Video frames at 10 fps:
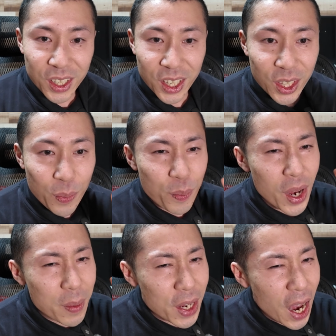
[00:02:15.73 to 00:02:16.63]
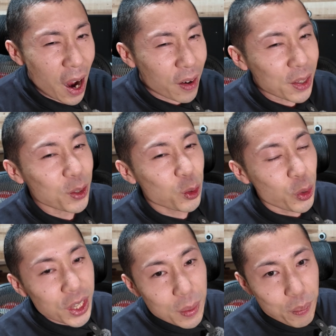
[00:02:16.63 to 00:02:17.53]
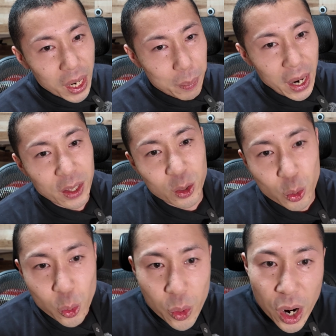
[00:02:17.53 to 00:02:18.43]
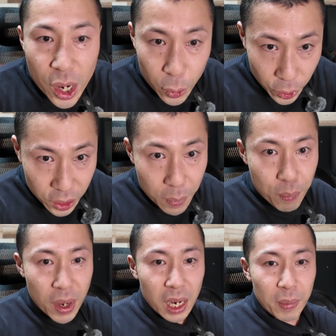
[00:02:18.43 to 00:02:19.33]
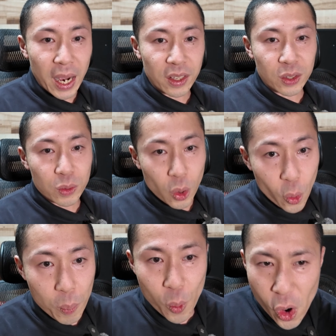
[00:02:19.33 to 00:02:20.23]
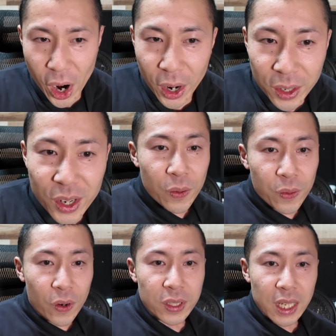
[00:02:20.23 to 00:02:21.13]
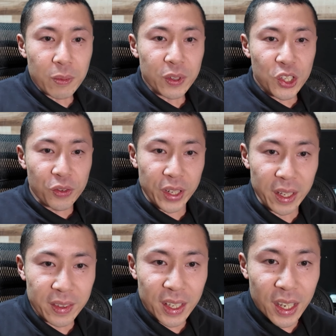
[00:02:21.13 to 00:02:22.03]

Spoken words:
it may be around 20 megabytes to 50 megabytes or more. For some children,